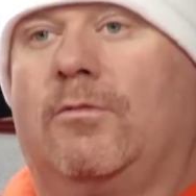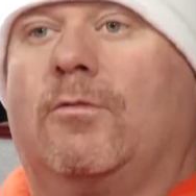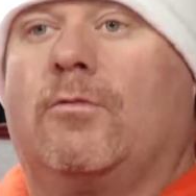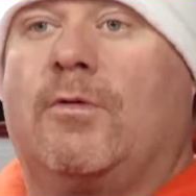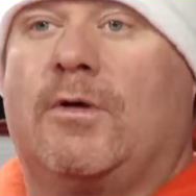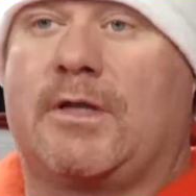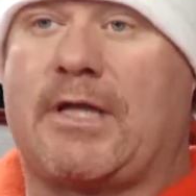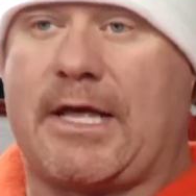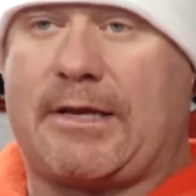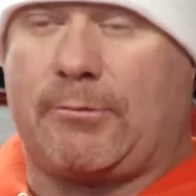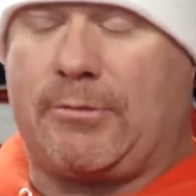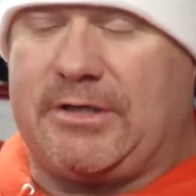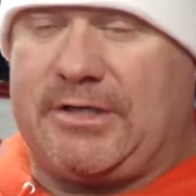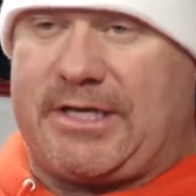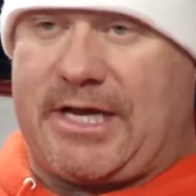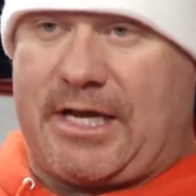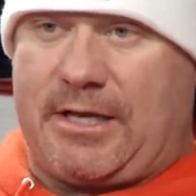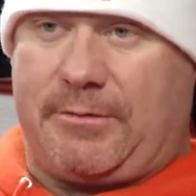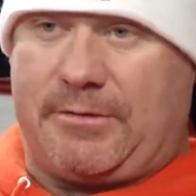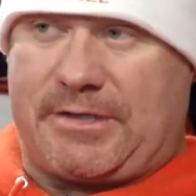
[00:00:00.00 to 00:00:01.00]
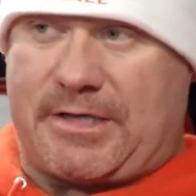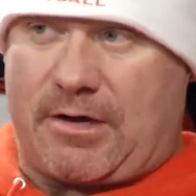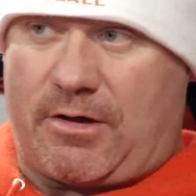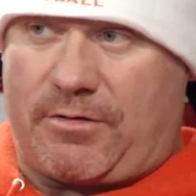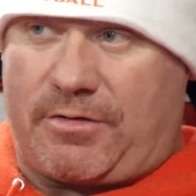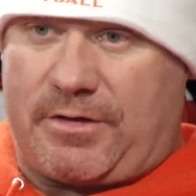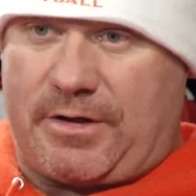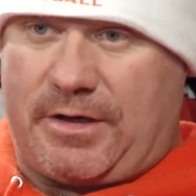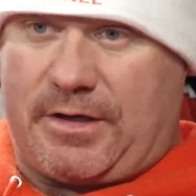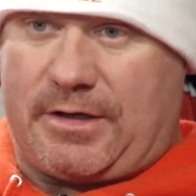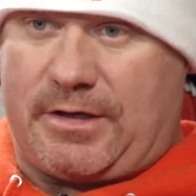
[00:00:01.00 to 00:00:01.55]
when Daly was healthy,